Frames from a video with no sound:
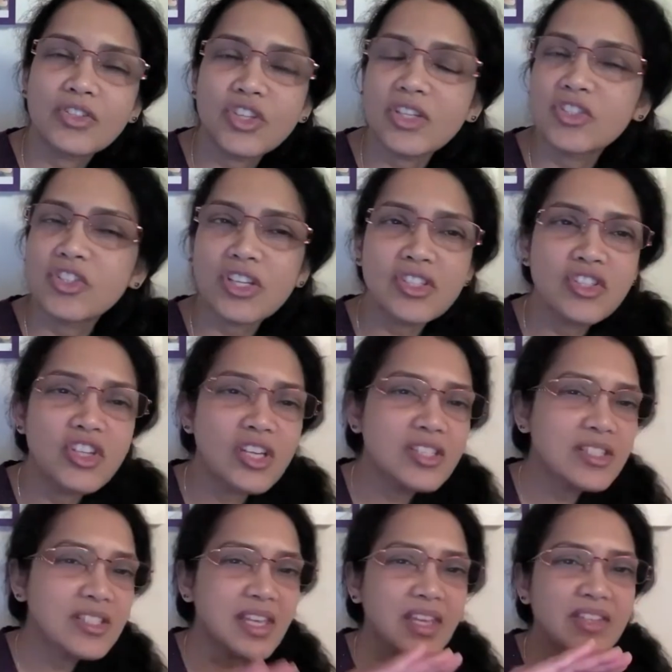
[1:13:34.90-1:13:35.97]
basically...
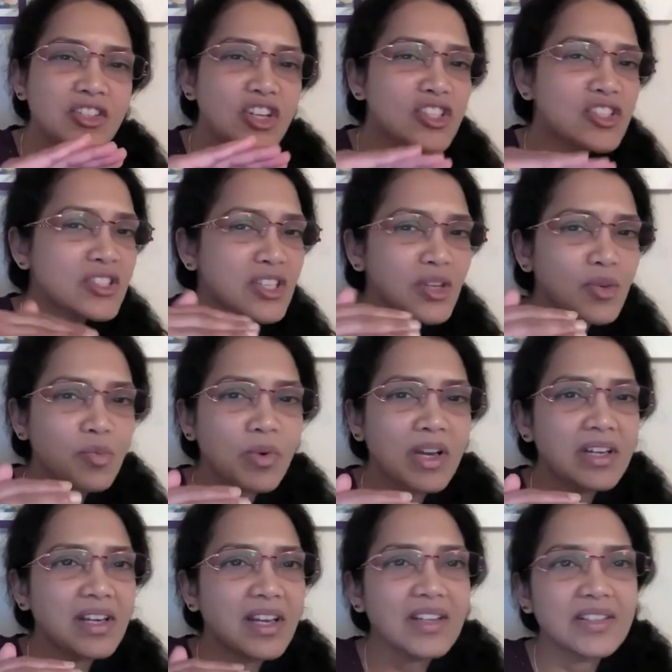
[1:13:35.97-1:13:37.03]
just see
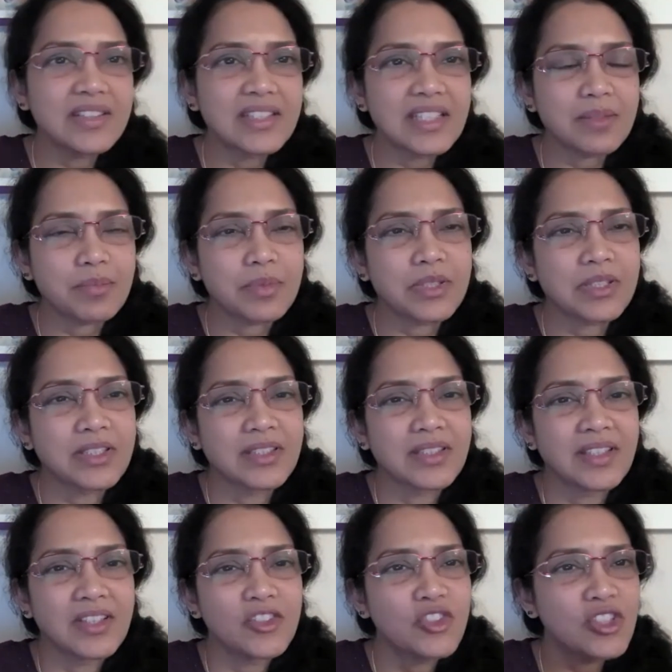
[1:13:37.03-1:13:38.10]
one layer deep.
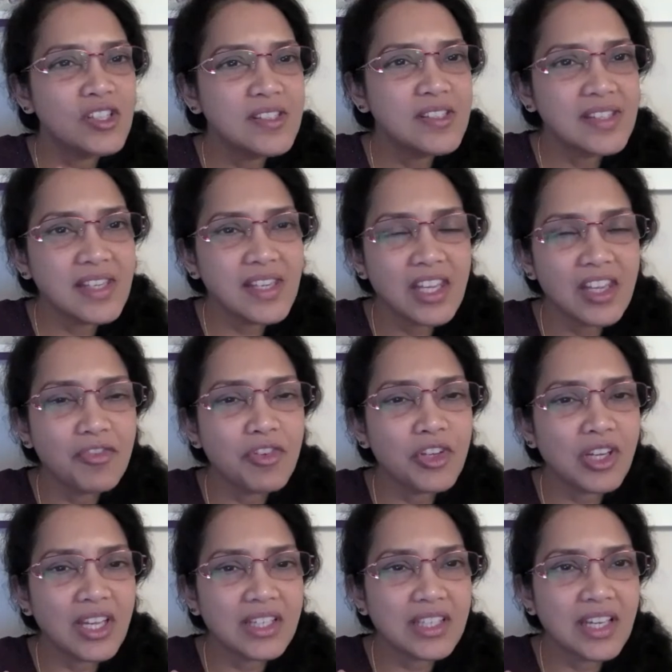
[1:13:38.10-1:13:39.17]
Just see if
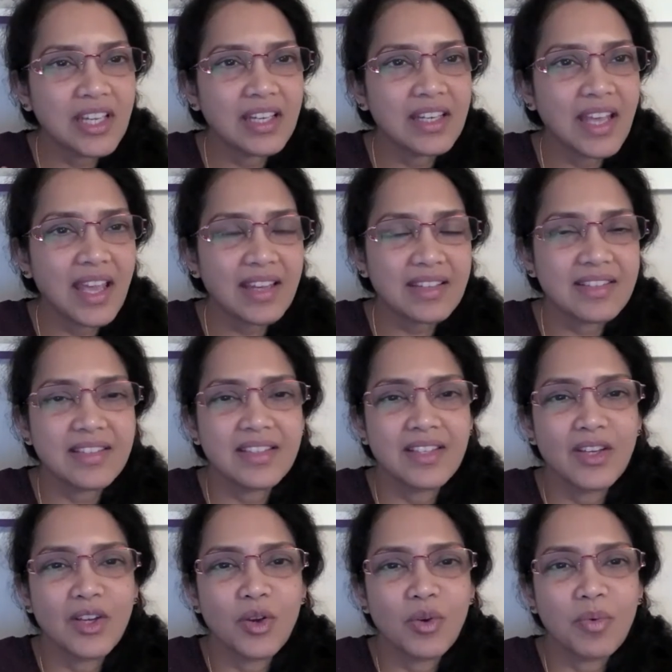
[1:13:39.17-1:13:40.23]
you can connect
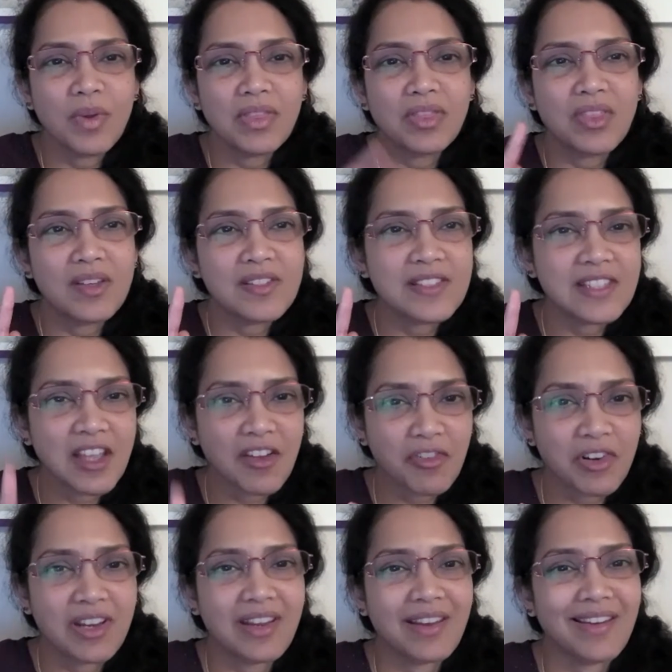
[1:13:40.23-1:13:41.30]
with the
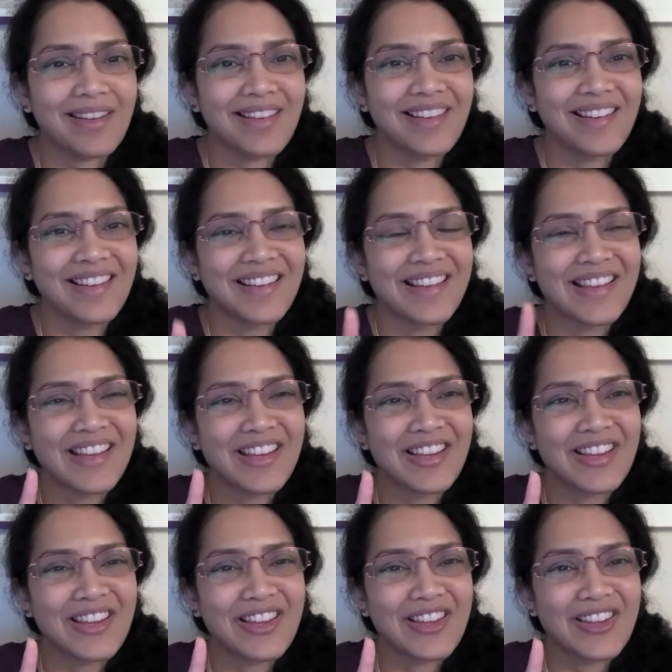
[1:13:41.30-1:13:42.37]
suffering.
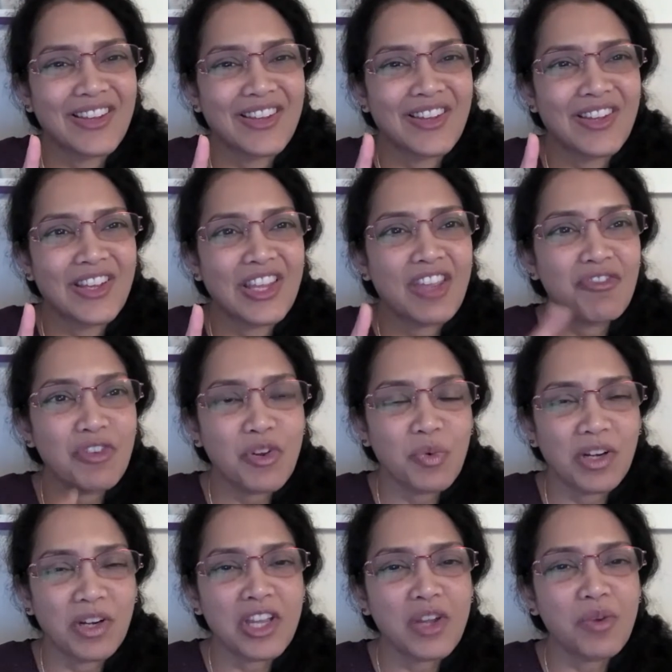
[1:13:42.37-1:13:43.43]
Mm. If
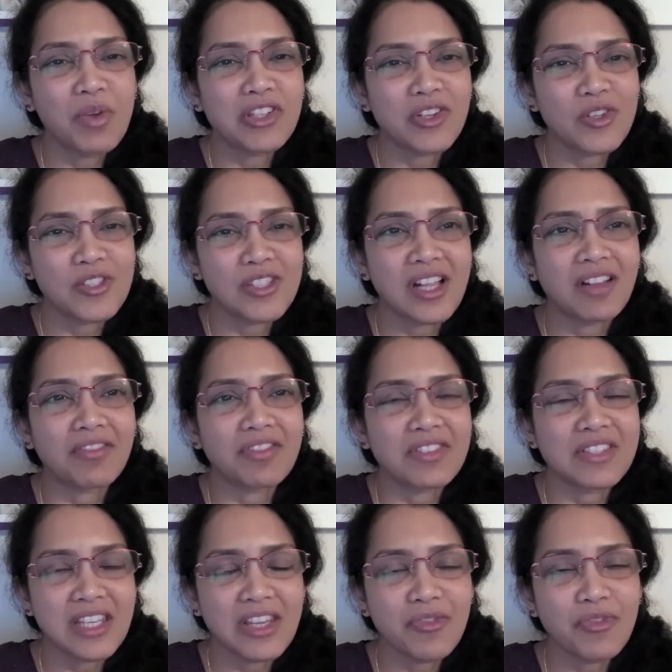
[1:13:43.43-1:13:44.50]
you're working with yourself,
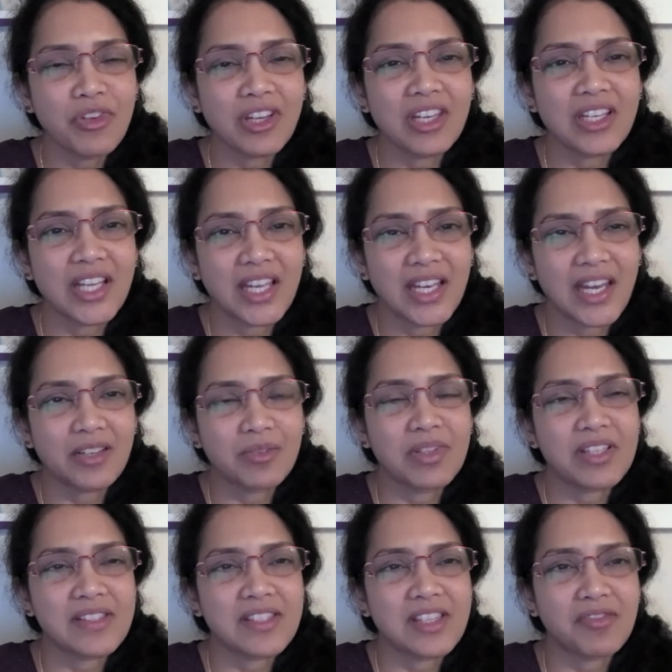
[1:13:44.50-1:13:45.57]
see if you can connect
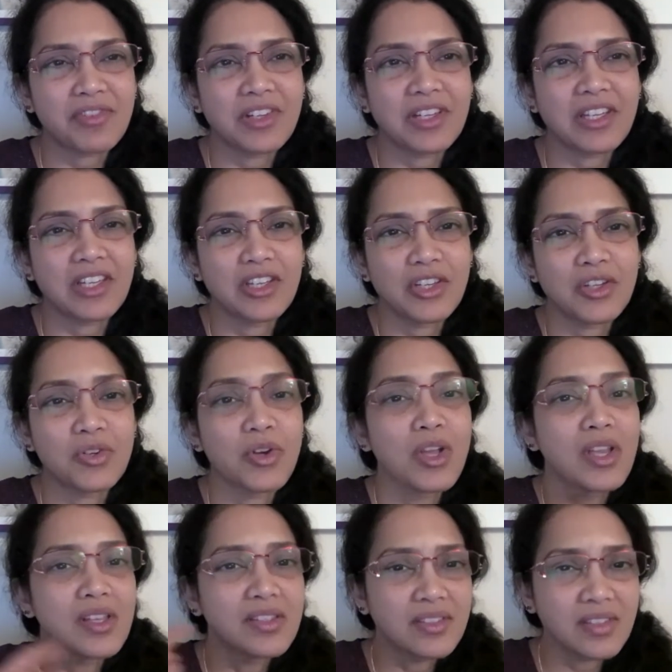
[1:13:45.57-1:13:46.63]
with the suffering in you.
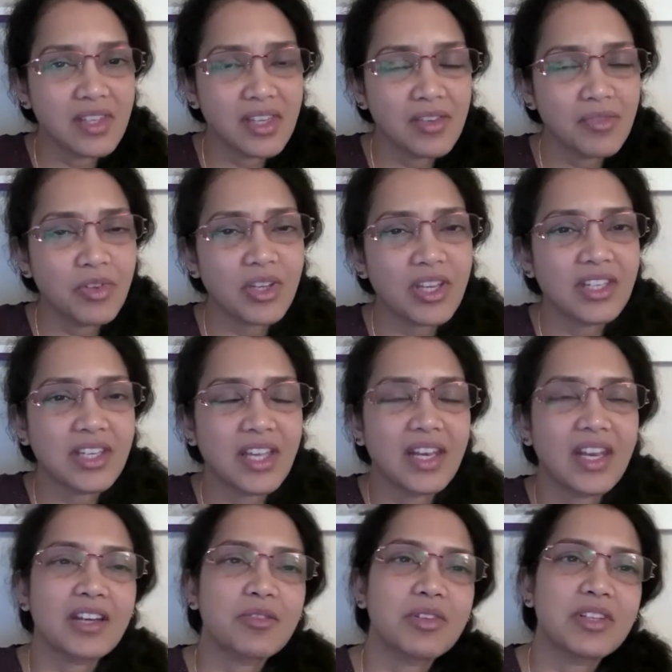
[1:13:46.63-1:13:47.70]
See if you can
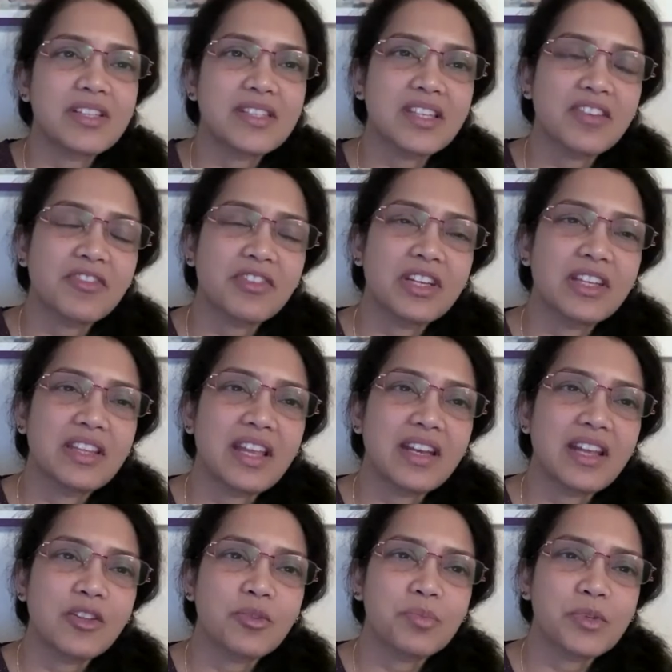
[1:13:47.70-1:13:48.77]
connect with the suffering in
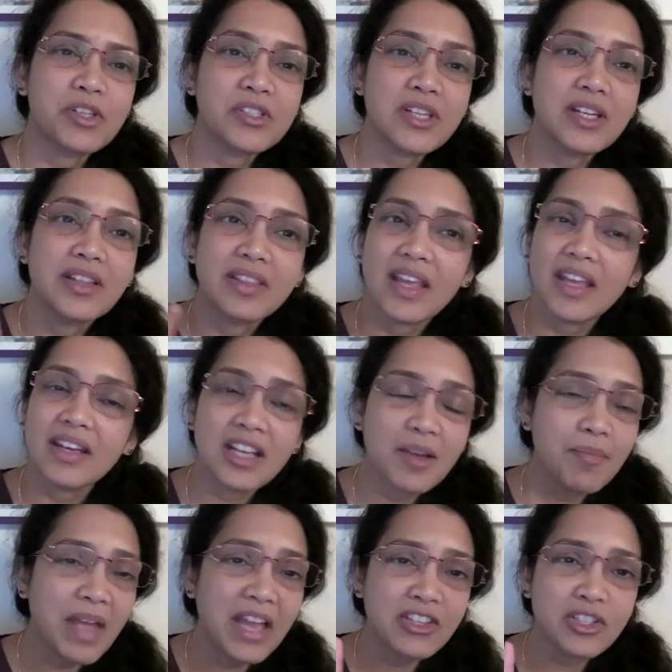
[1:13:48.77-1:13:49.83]
that other person, and then
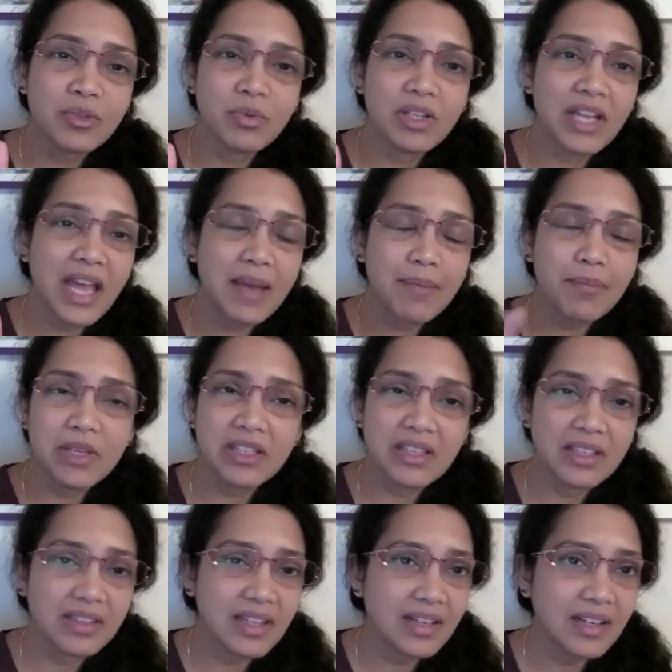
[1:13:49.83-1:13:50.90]
compassion will happen,
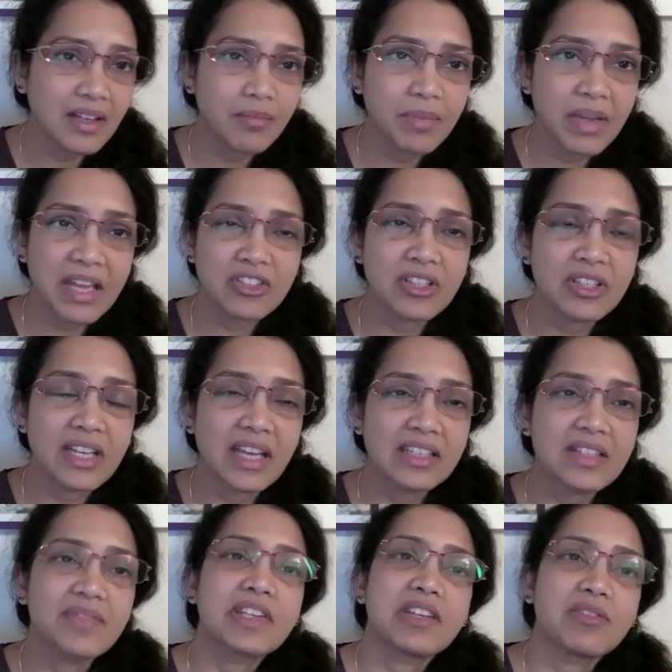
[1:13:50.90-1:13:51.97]
and then compassionate
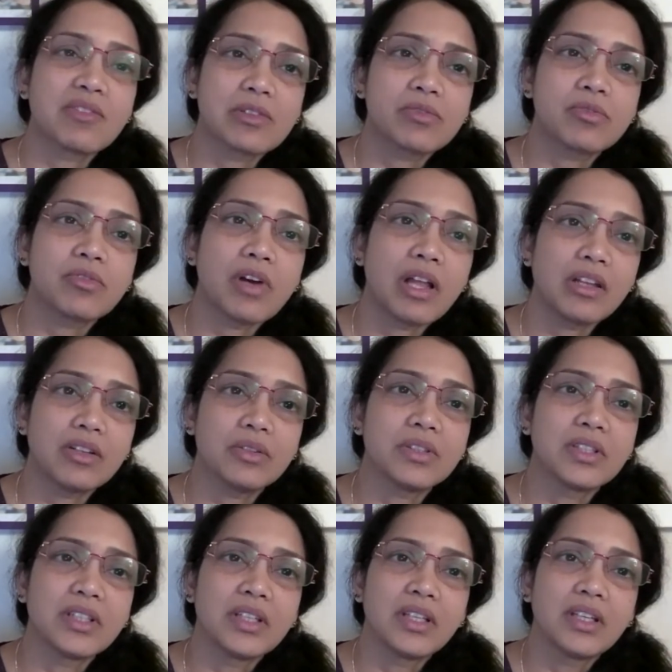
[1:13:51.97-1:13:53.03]
activity will
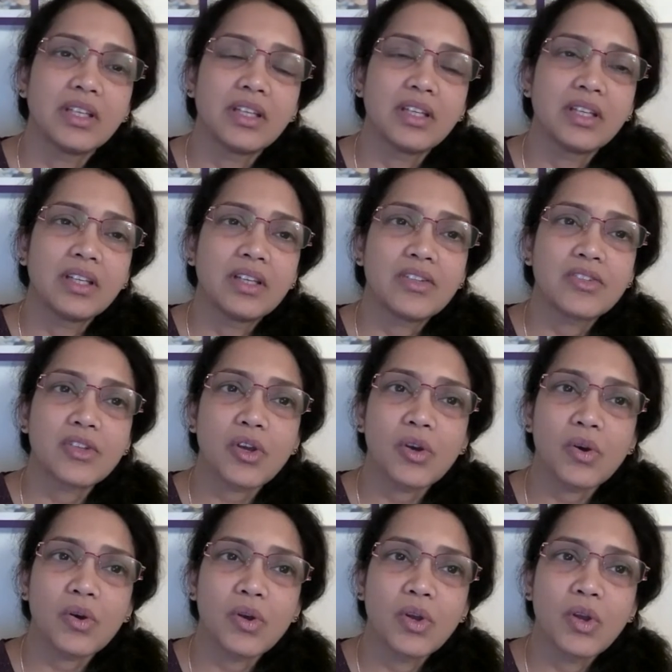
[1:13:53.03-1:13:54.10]
follow.
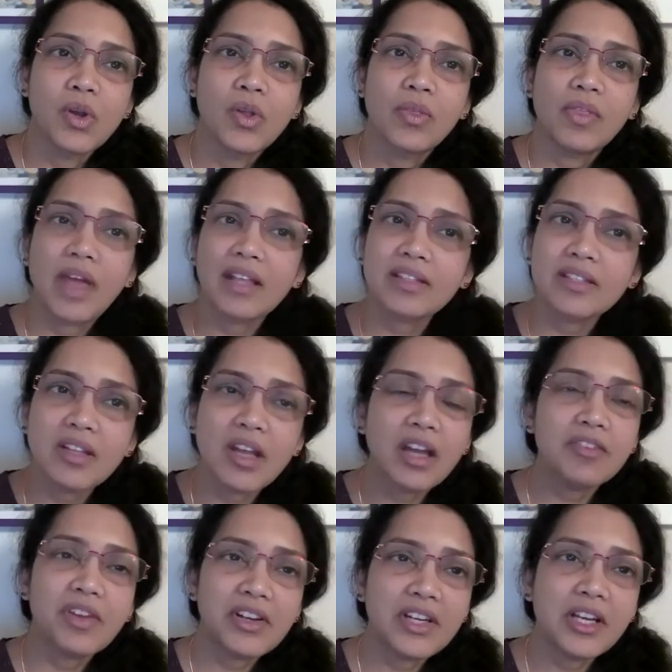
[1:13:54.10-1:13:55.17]
So that's
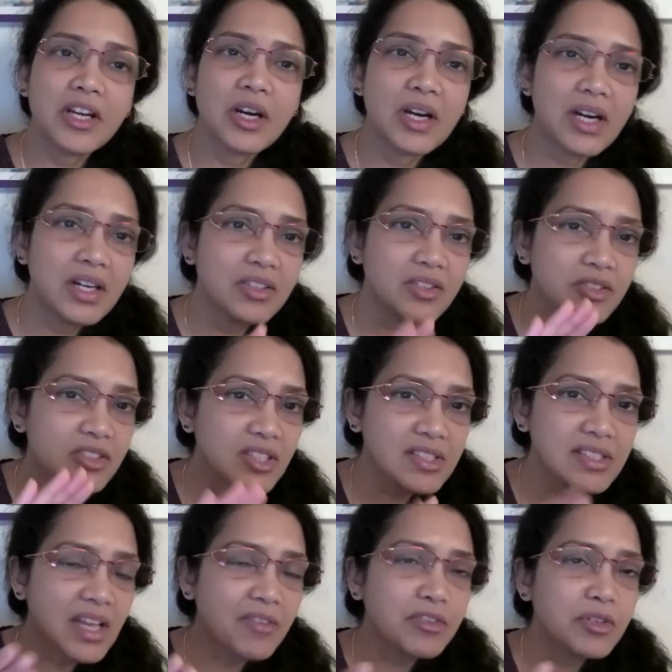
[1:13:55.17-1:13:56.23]
not very hard. You
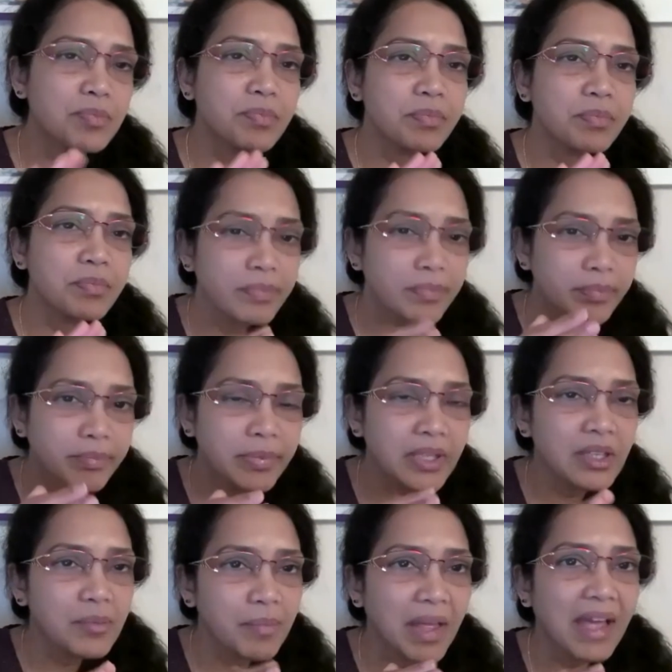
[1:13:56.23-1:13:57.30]
just have to
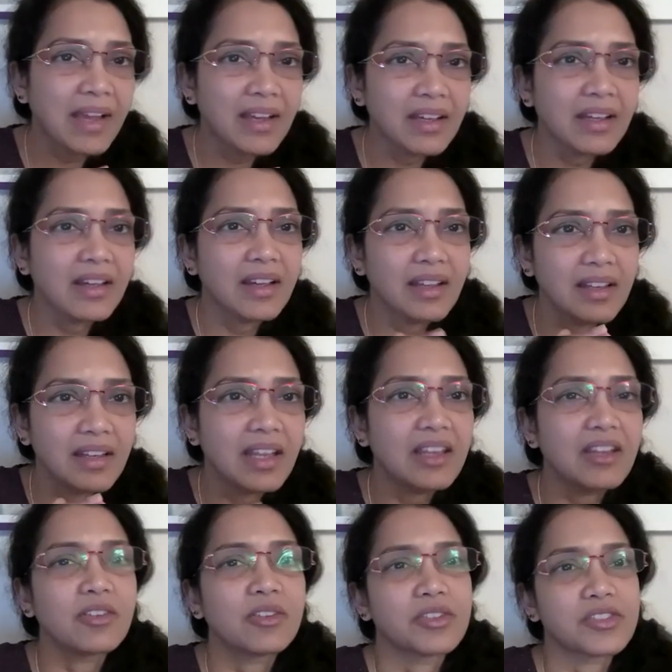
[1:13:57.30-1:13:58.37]
peel back a
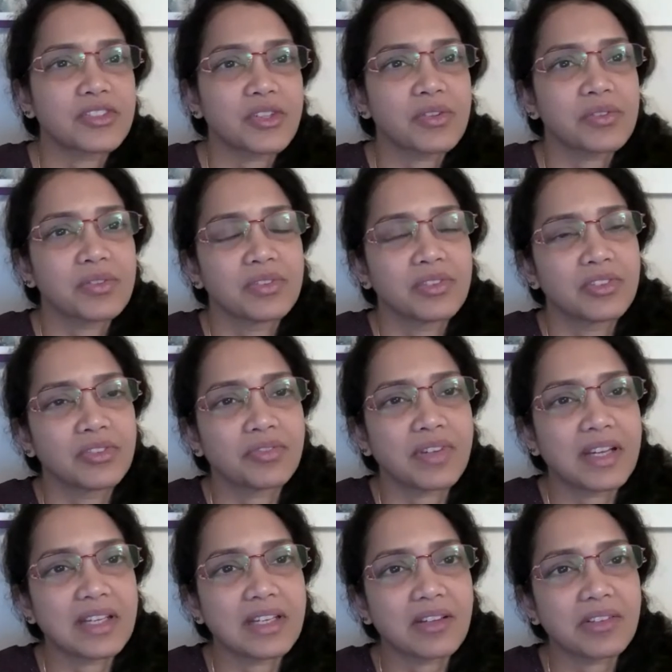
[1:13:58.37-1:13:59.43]
layer or so to
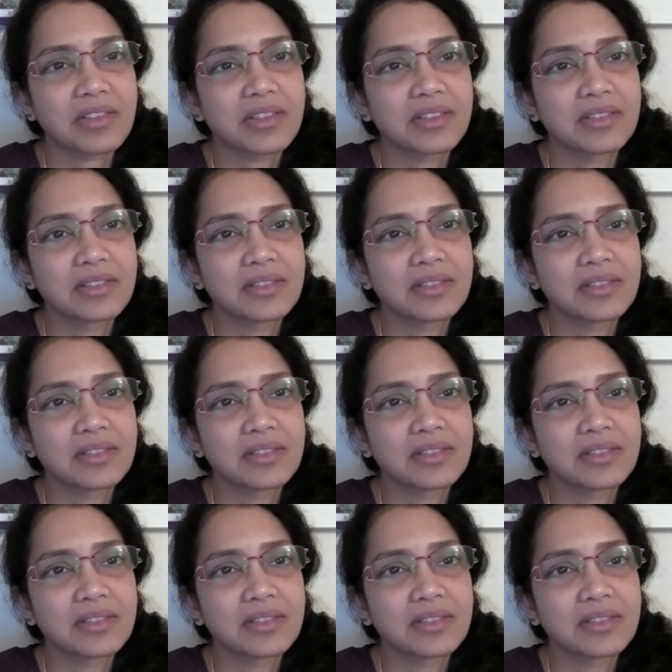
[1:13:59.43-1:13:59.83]
find out.